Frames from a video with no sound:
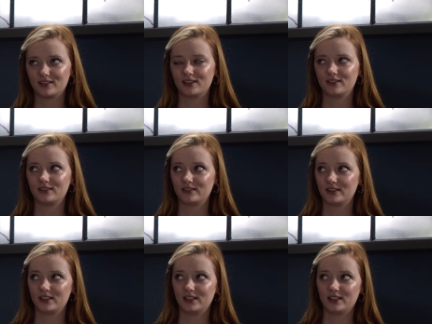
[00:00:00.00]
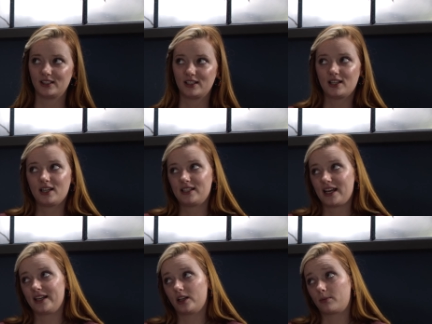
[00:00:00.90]
And
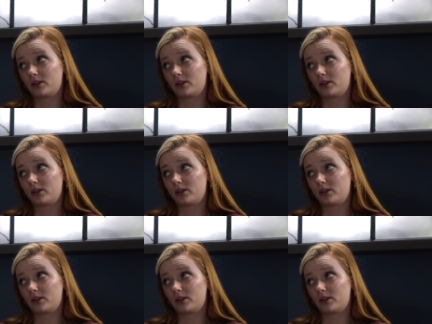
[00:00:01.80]
taking a couple